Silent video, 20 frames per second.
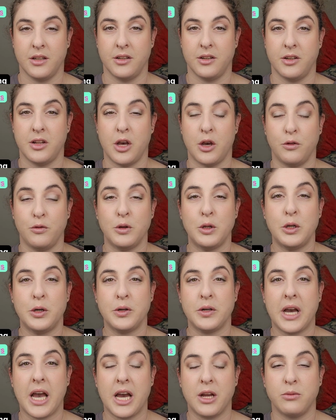Now, if you
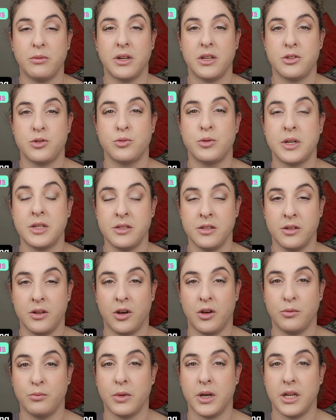look at what is written
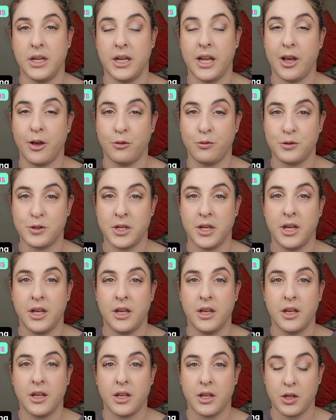on my left,
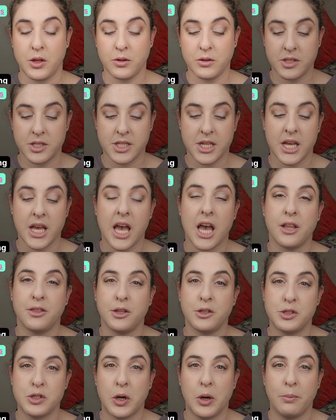you'll see at
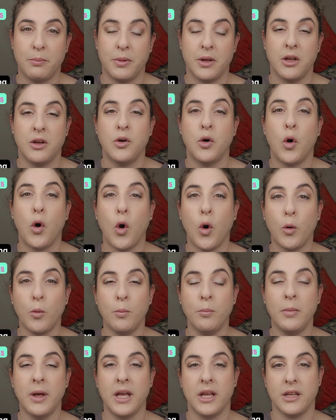the top,
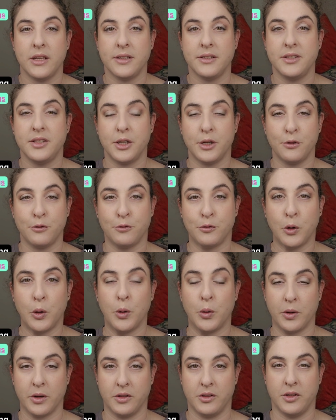om te
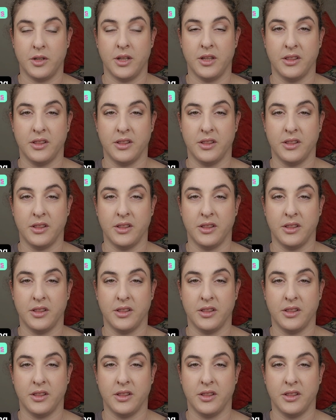word.